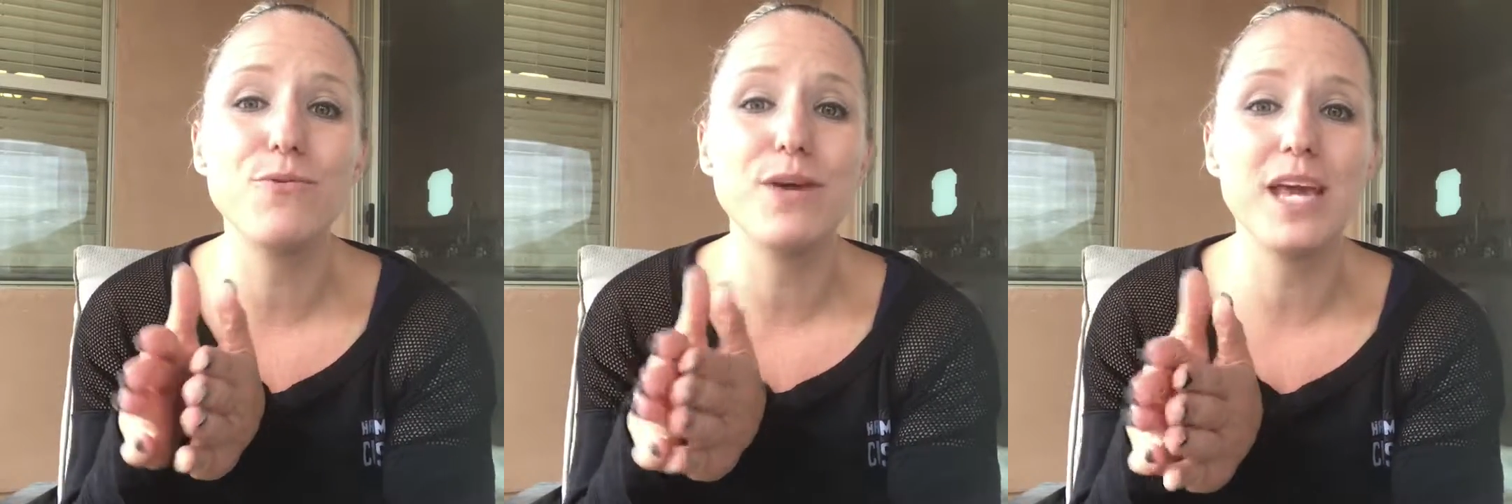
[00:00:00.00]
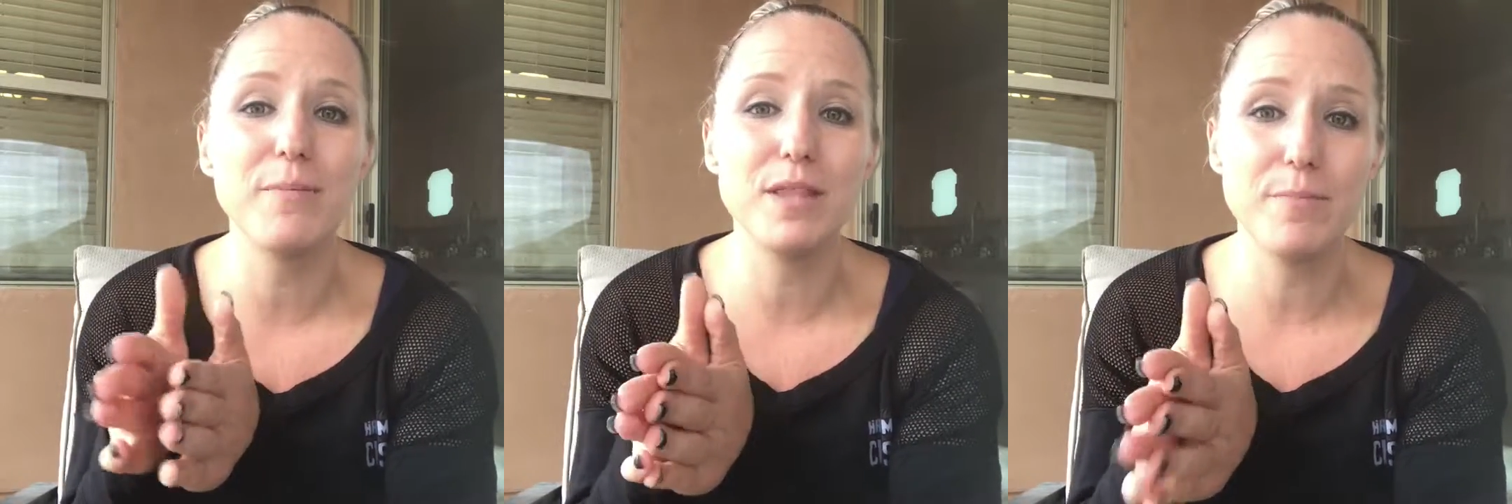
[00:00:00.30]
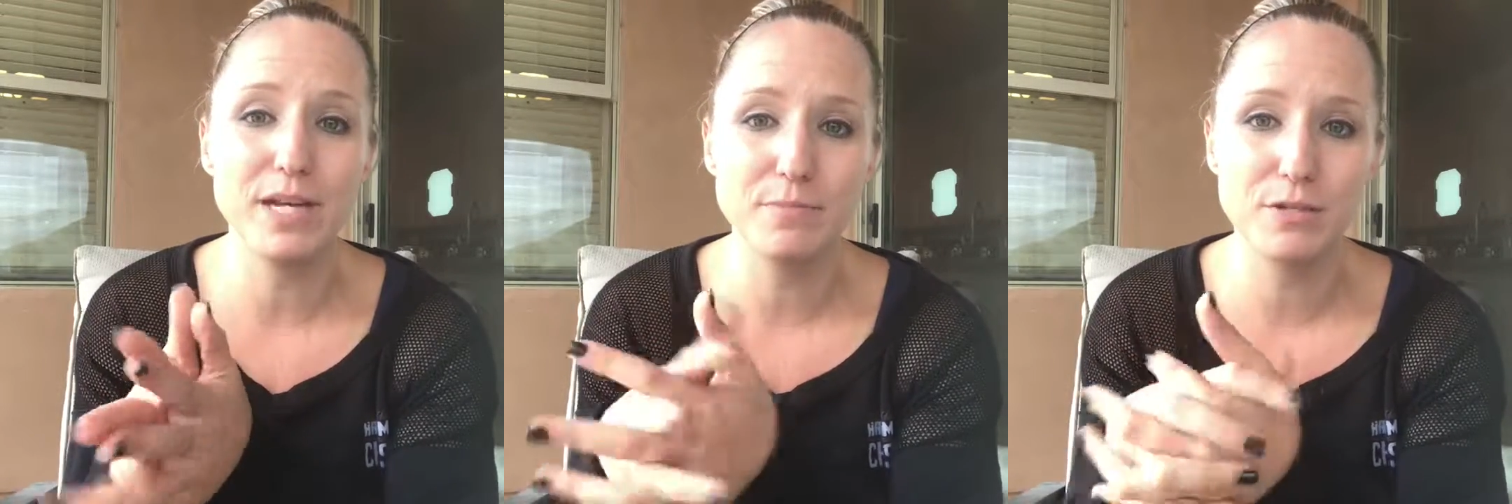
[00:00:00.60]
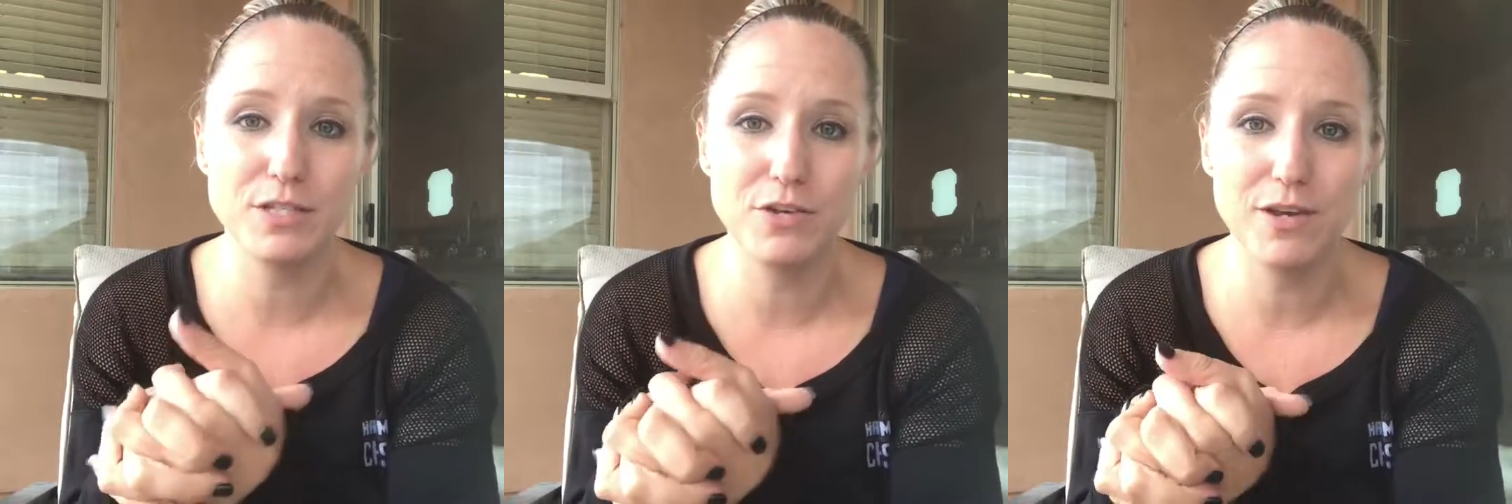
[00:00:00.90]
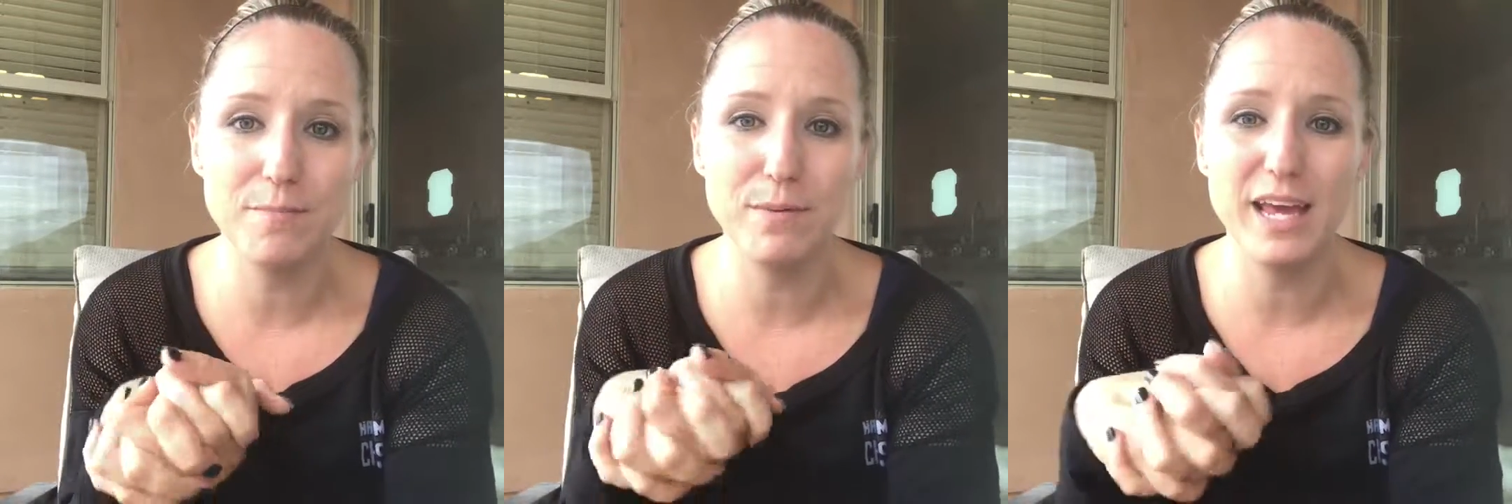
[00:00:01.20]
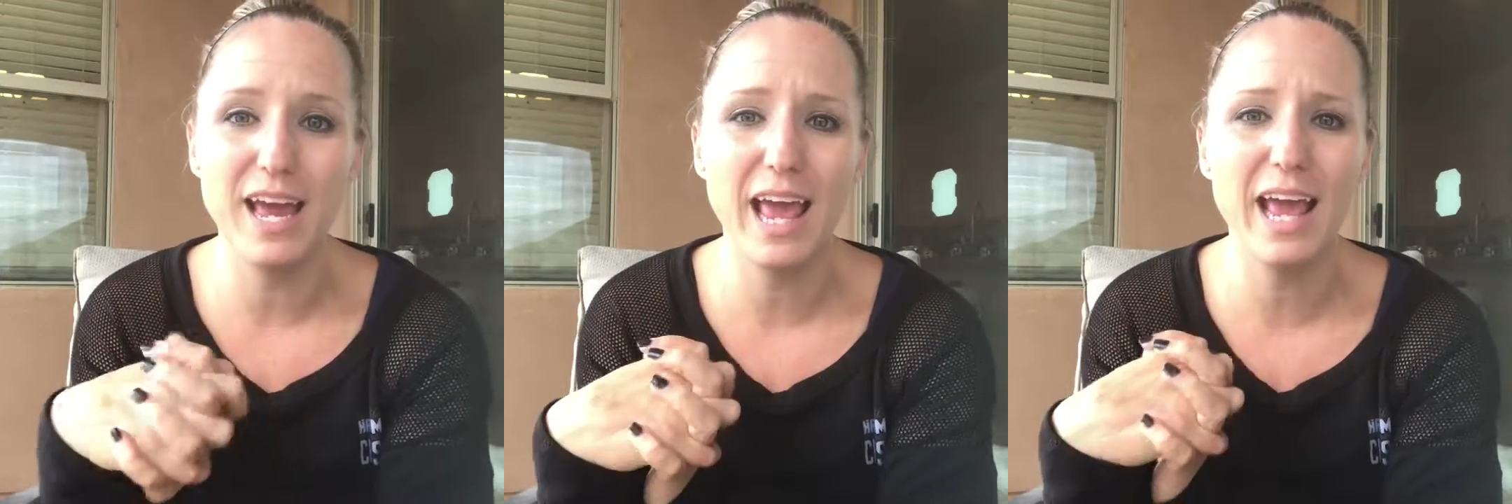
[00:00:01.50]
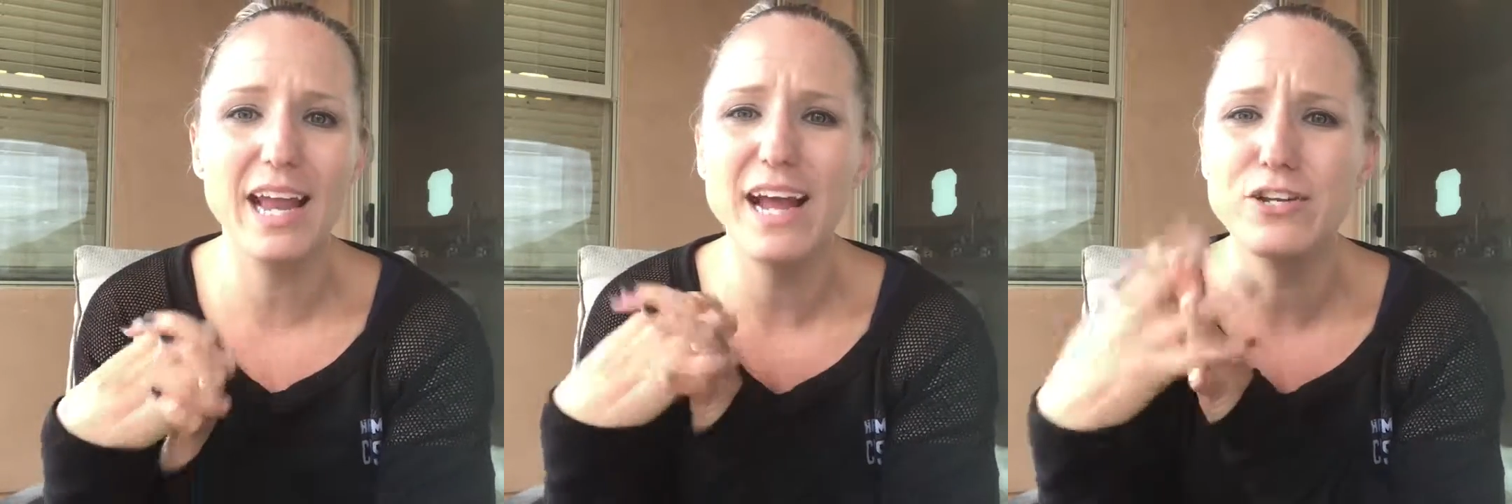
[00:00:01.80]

you can't be the best person that you can be and